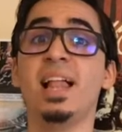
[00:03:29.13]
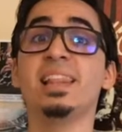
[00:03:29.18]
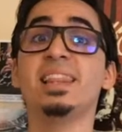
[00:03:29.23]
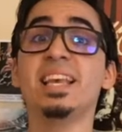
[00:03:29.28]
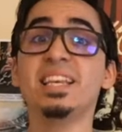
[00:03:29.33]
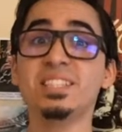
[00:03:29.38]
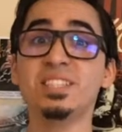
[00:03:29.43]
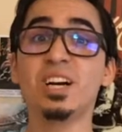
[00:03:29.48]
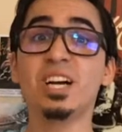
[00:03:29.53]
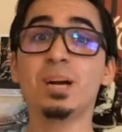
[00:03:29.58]

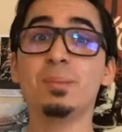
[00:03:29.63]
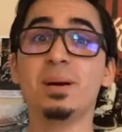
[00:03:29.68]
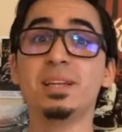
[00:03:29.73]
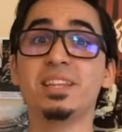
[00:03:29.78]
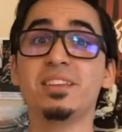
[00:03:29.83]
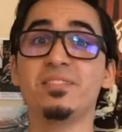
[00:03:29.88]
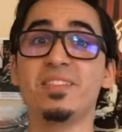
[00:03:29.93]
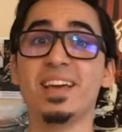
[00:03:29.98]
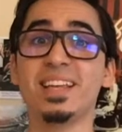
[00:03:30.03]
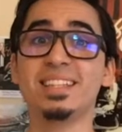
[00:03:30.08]
Let's talk
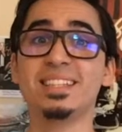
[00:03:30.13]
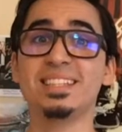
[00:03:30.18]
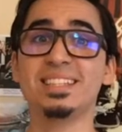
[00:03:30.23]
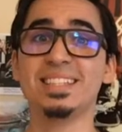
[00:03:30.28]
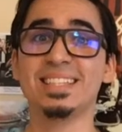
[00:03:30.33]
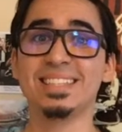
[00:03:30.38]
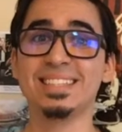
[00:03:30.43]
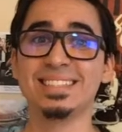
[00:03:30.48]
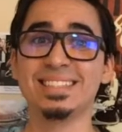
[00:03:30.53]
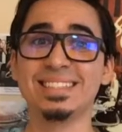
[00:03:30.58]
about defense.
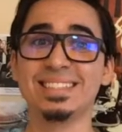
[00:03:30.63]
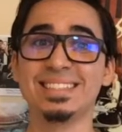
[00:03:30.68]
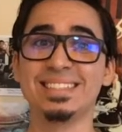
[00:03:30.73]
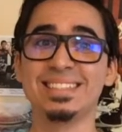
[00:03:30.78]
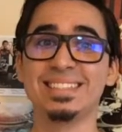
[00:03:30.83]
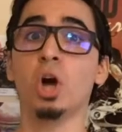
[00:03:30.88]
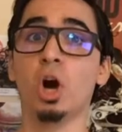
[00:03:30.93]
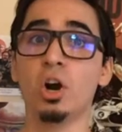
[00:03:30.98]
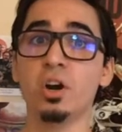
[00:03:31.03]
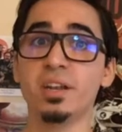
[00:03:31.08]

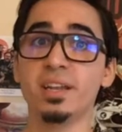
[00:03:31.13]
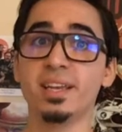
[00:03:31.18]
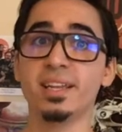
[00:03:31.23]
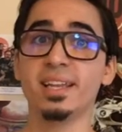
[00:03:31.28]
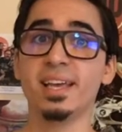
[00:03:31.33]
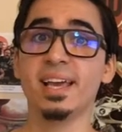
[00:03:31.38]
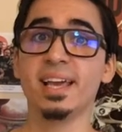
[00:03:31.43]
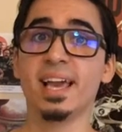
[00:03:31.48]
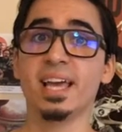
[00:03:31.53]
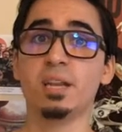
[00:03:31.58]
Guarded
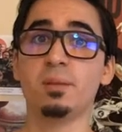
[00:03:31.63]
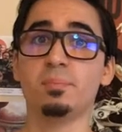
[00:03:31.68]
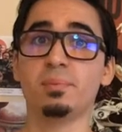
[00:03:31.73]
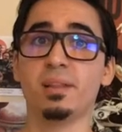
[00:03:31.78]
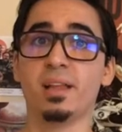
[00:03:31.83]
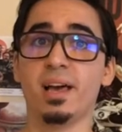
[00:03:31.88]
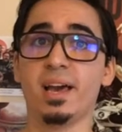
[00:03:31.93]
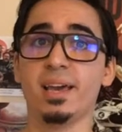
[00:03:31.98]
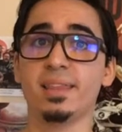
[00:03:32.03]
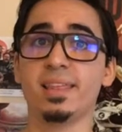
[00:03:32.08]
can
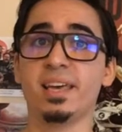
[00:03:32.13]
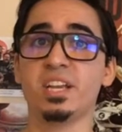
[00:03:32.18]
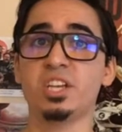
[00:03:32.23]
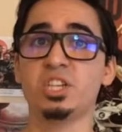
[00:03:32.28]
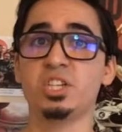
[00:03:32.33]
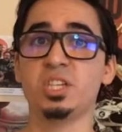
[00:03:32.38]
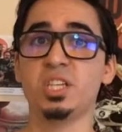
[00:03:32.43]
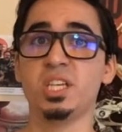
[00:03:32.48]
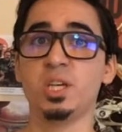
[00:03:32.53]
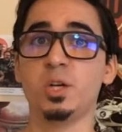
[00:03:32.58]
imply that a
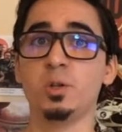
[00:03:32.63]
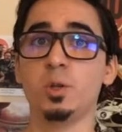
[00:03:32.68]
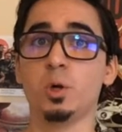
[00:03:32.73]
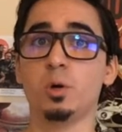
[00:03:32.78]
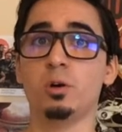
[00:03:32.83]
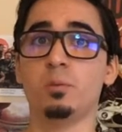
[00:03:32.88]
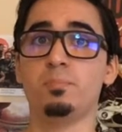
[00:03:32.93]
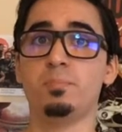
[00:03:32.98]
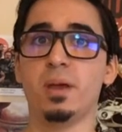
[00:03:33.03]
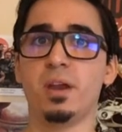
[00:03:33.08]
shield
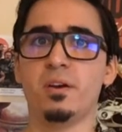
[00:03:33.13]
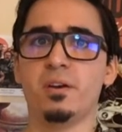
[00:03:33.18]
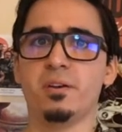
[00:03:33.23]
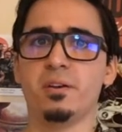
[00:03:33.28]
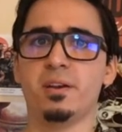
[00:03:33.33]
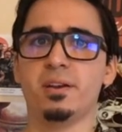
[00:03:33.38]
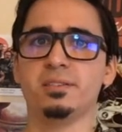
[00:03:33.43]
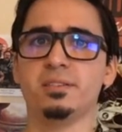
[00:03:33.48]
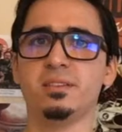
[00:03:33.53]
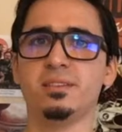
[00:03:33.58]
or a barrier
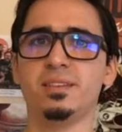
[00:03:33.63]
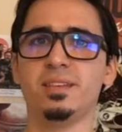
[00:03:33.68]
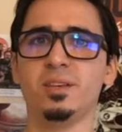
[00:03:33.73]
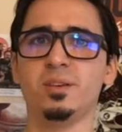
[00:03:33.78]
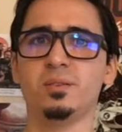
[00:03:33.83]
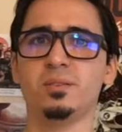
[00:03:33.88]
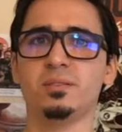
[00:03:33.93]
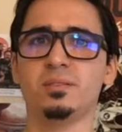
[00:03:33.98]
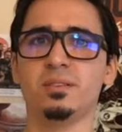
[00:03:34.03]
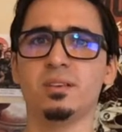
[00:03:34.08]
is in
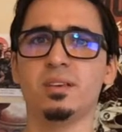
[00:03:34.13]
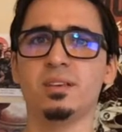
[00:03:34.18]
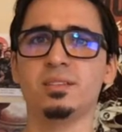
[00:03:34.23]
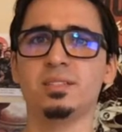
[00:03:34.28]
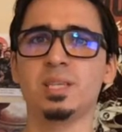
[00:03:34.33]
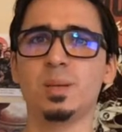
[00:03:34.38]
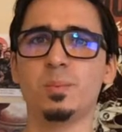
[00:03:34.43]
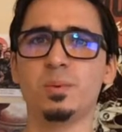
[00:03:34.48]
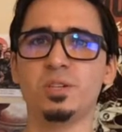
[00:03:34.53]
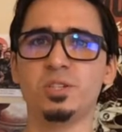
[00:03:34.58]
use.
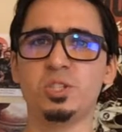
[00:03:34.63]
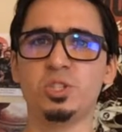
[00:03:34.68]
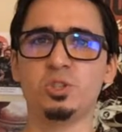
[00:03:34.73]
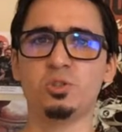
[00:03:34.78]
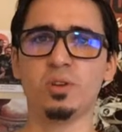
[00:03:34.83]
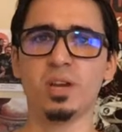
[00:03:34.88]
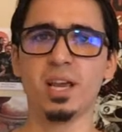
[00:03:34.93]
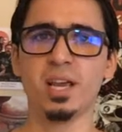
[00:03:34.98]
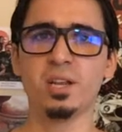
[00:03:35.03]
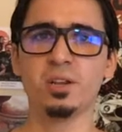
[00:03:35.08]
Someone is
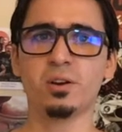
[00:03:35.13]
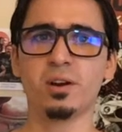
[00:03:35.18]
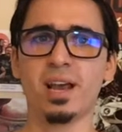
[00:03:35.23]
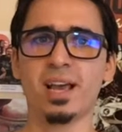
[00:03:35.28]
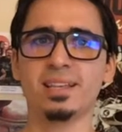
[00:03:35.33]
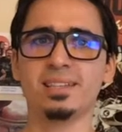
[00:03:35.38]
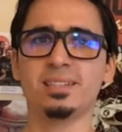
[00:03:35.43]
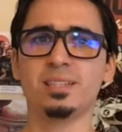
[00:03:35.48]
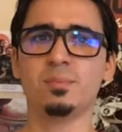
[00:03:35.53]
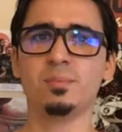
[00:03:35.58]
trained or
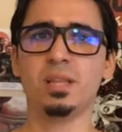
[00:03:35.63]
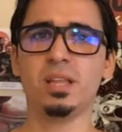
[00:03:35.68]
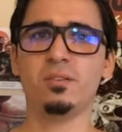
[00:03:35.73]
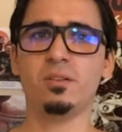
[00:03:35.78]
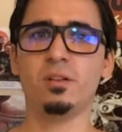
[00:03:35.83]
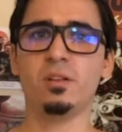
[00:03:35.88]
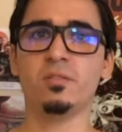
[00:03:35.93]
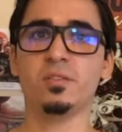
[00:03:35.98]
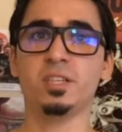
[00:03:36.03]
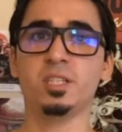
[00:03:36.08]
has some
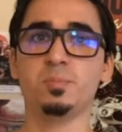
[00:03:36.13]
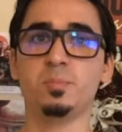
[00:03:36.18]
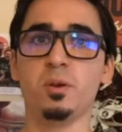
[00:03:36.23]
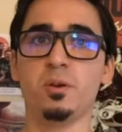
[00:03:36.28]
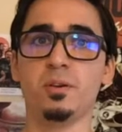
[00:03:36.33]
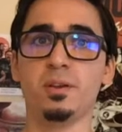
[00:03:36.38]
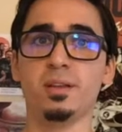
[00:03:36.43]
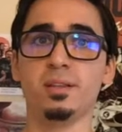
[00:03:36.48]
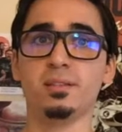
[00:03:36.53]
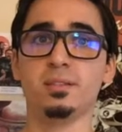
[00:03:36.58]
level of
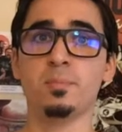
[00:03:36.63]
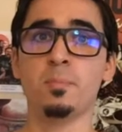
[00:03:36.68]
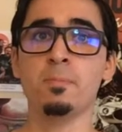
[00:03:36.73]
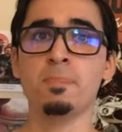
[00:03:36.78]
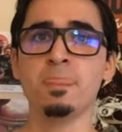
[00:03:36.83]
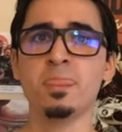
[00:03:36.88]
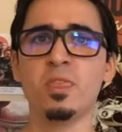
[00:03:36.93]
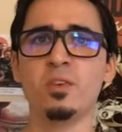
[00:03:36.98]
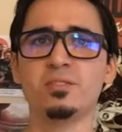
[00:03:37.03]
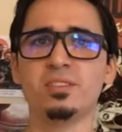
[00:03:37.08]
experience.
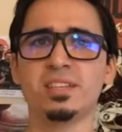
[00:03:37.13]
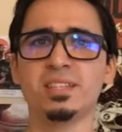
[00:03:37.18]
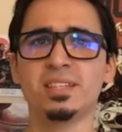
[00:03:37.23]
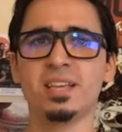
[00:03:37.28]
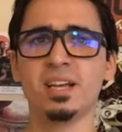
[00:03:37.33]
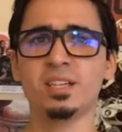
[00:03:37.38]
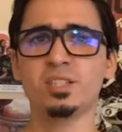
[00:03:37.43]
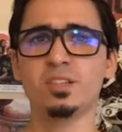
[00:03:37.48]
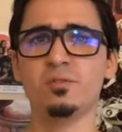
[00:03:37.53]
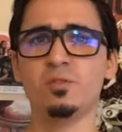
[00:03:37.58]
There's a
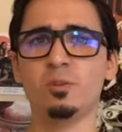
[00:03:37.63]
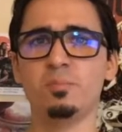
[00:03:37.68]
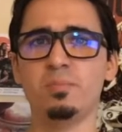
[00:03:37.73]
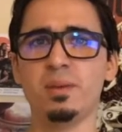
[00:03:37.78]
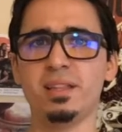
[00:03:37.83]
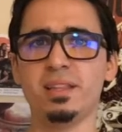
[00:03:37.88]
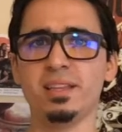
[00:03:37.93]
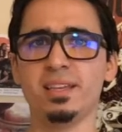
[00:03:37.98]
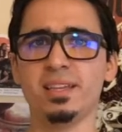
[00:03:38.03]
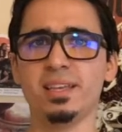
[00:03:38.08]
touch of
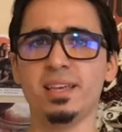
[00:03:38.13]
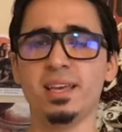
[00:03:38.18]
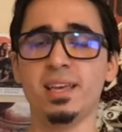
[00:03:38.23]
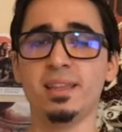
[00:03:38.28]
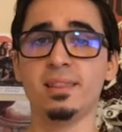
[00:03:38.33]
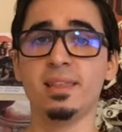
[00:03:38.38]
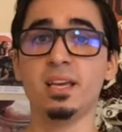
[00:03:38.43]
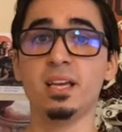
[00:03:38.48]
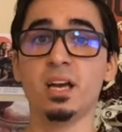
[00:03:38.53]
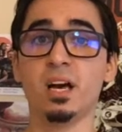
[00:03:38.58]
nobility.
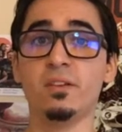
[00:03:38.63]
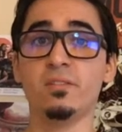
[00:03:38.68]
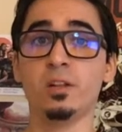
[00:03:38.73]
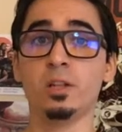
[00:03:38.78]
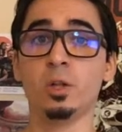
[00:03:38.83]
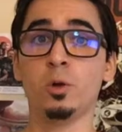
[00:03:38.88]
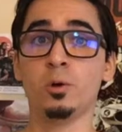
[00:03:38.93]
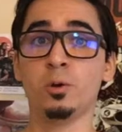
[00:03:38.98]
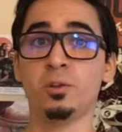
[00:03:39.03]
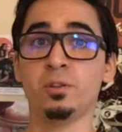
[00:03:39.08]
Think of a
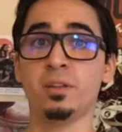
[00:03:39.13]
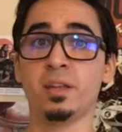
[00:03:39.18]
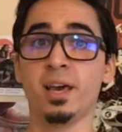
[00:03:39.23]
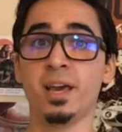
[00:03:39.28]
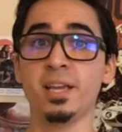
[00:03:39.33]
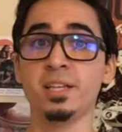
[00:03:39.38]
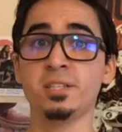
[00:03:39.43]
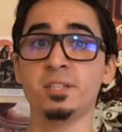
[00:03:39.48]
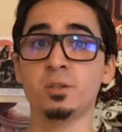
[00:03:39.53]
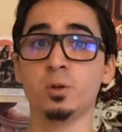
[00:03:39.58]
loyal
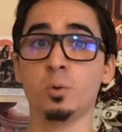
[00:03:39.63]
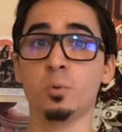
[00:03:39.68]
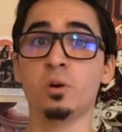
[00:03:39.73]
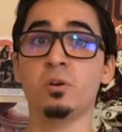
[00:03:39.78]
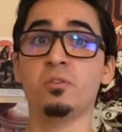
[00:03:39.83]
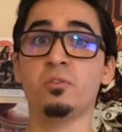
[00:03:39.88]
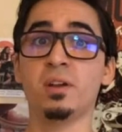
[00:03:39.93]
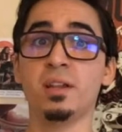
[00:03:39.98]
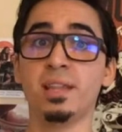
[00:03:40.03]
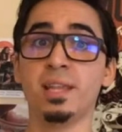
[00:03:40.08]
knight or
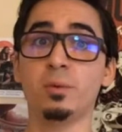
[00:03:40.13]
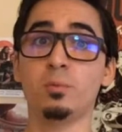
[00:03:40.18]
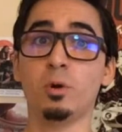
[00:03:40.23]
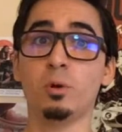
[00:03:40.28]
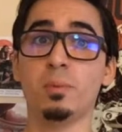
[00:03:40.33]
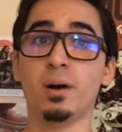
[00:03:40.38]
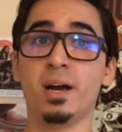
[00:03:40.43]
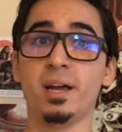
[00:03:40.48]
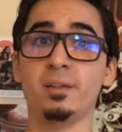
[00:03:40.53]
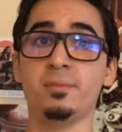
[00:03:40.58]
a friendly
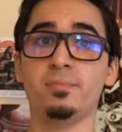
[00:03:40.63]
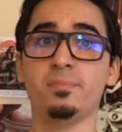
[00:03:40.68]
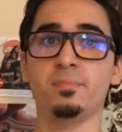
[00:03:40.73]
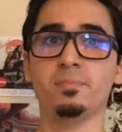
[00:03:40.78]
robot.